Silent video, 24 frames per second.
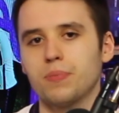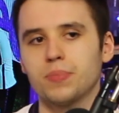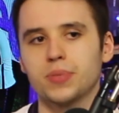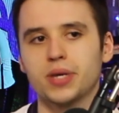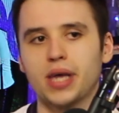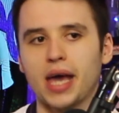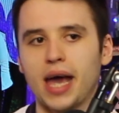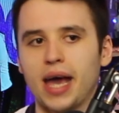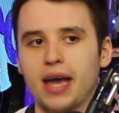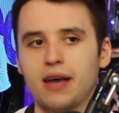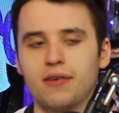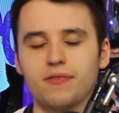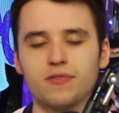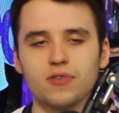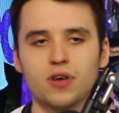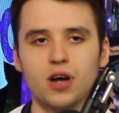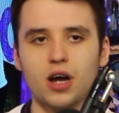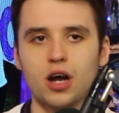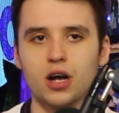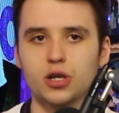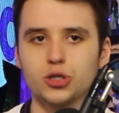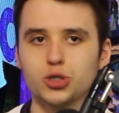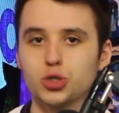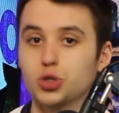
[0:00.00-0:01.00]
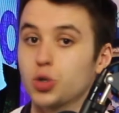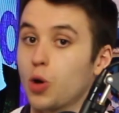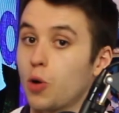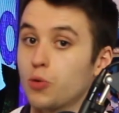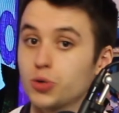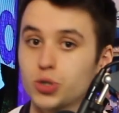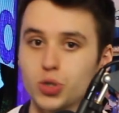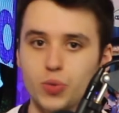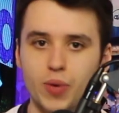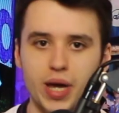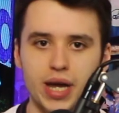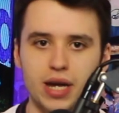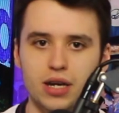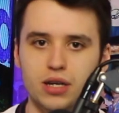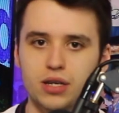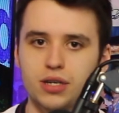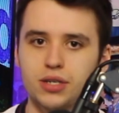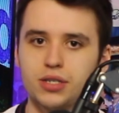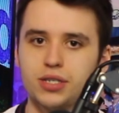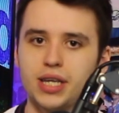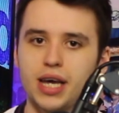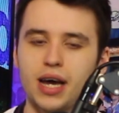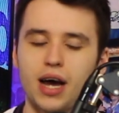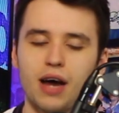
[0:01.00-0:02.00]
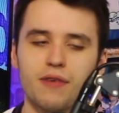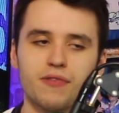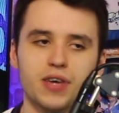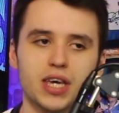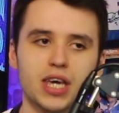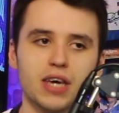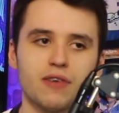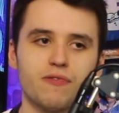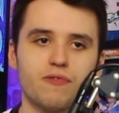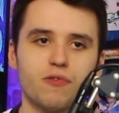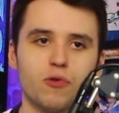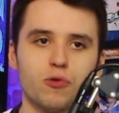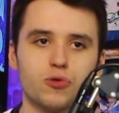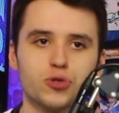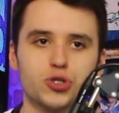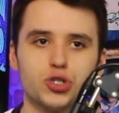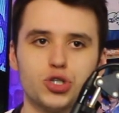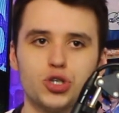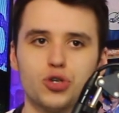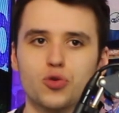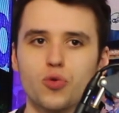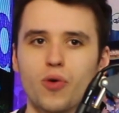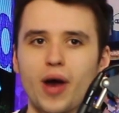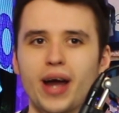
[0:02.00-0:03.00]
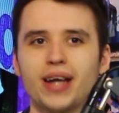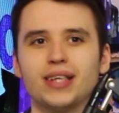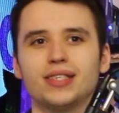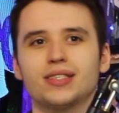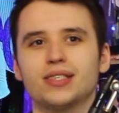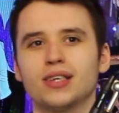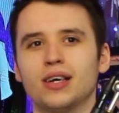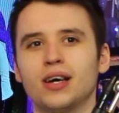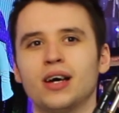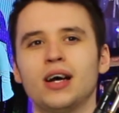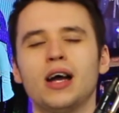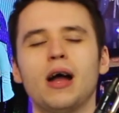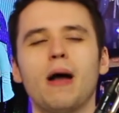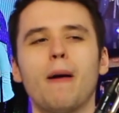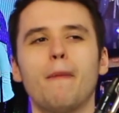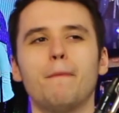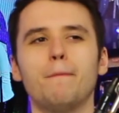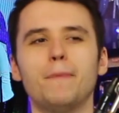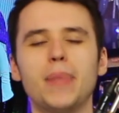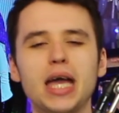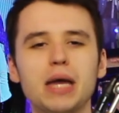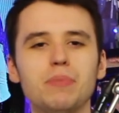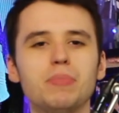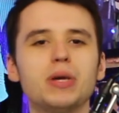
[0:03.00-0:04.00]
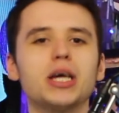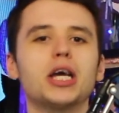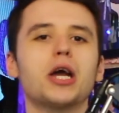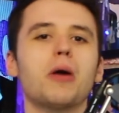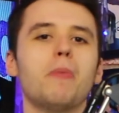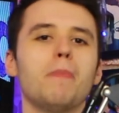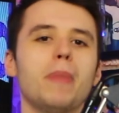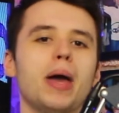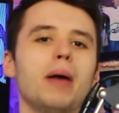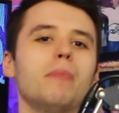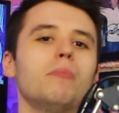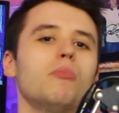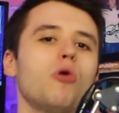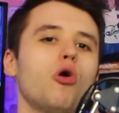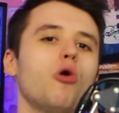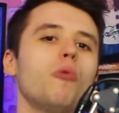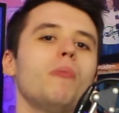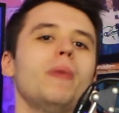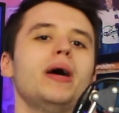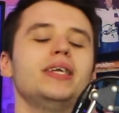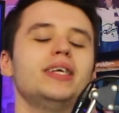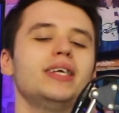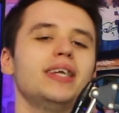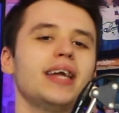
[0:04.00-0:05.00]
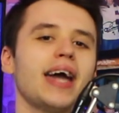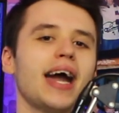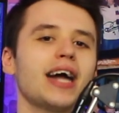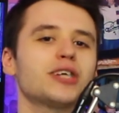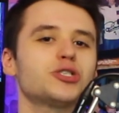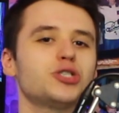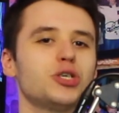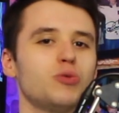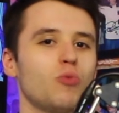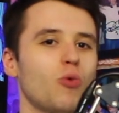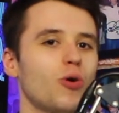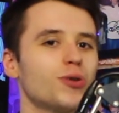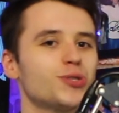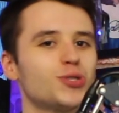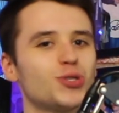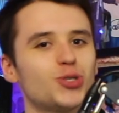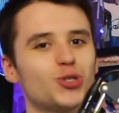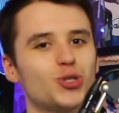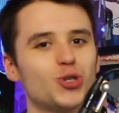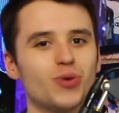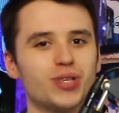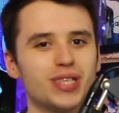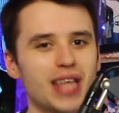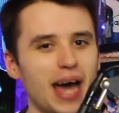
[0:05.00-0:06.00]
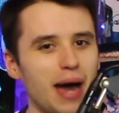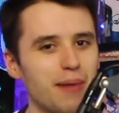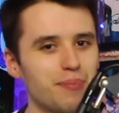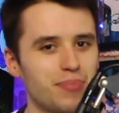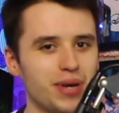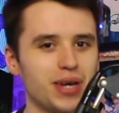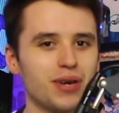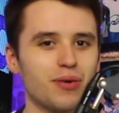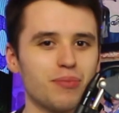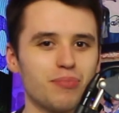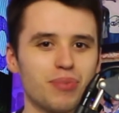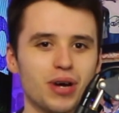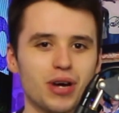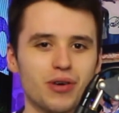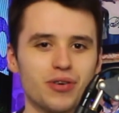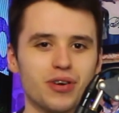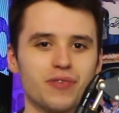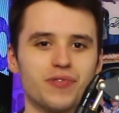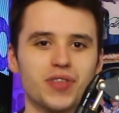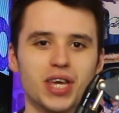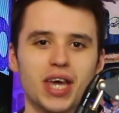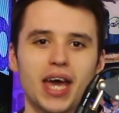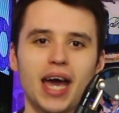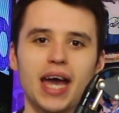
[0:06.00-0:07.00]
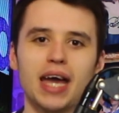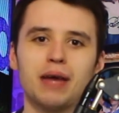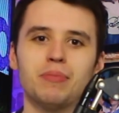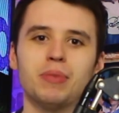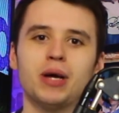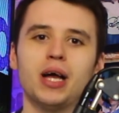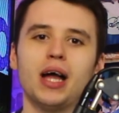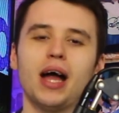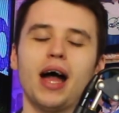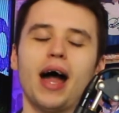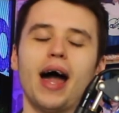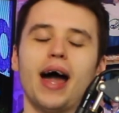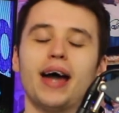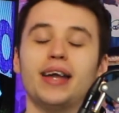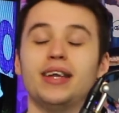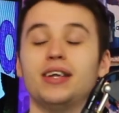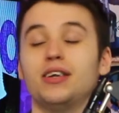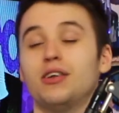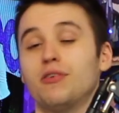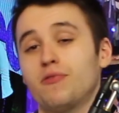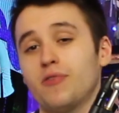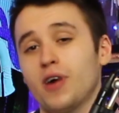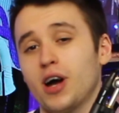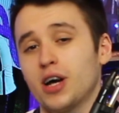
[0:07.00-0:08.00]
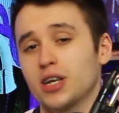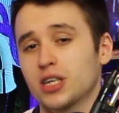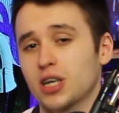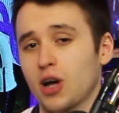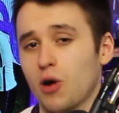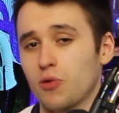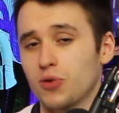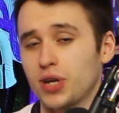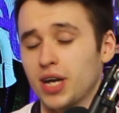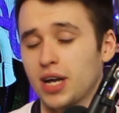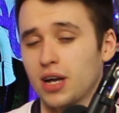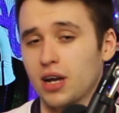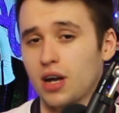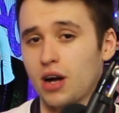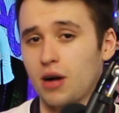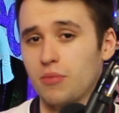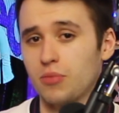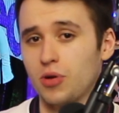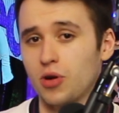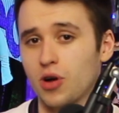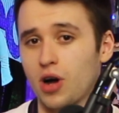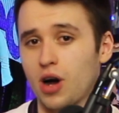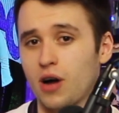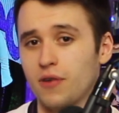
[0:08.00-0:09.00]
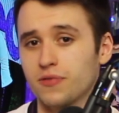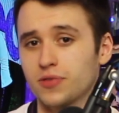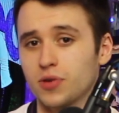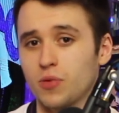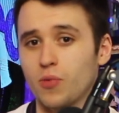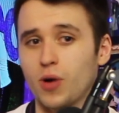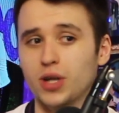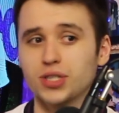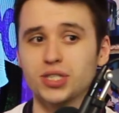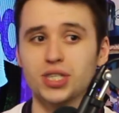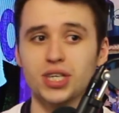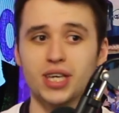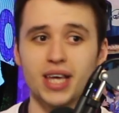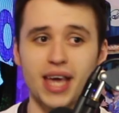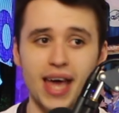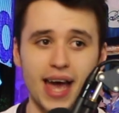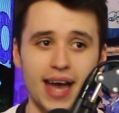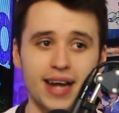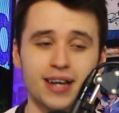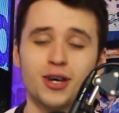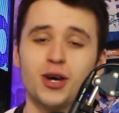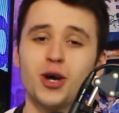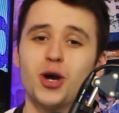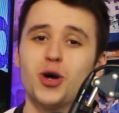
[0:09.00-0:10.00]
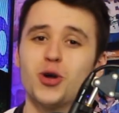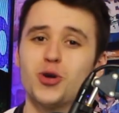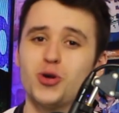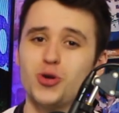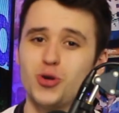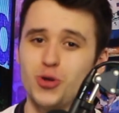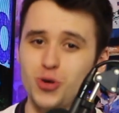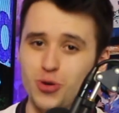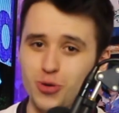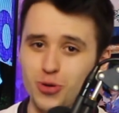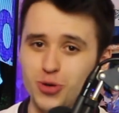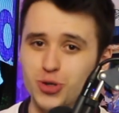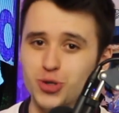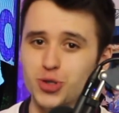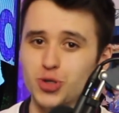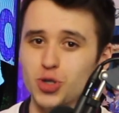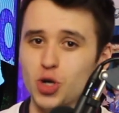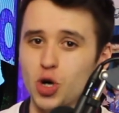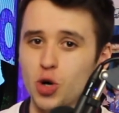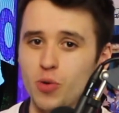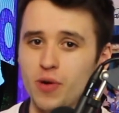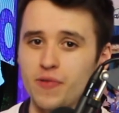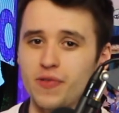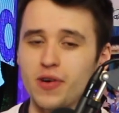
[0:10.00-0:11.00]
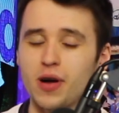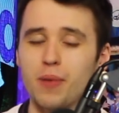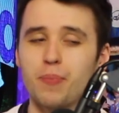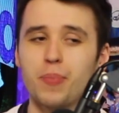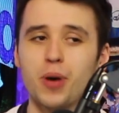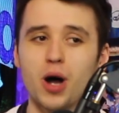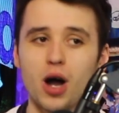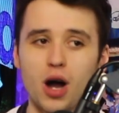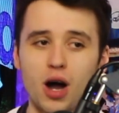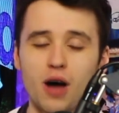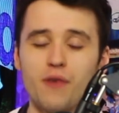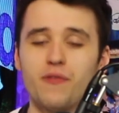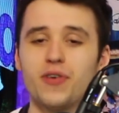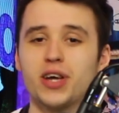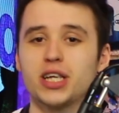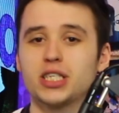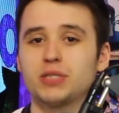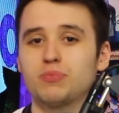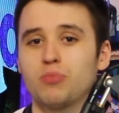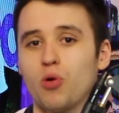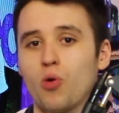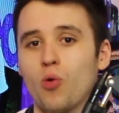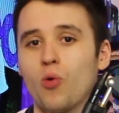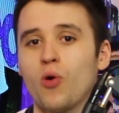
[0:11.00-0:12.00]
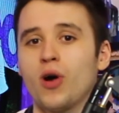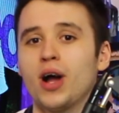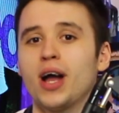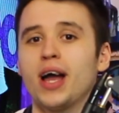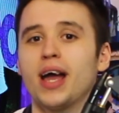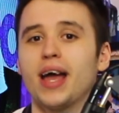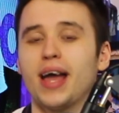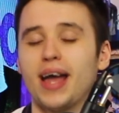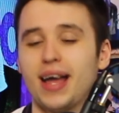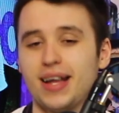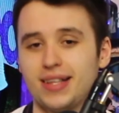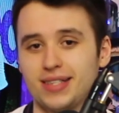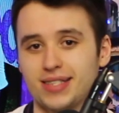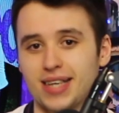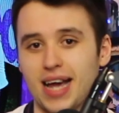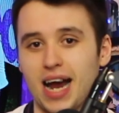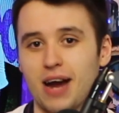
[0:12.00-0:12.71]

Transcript: gave control to England. I think it forced Ukraine to maybe commit more men than they actually wanted to at that period of the game. And then the third goal didn't come long after. Once again, Luke Shaw with a perfect ball into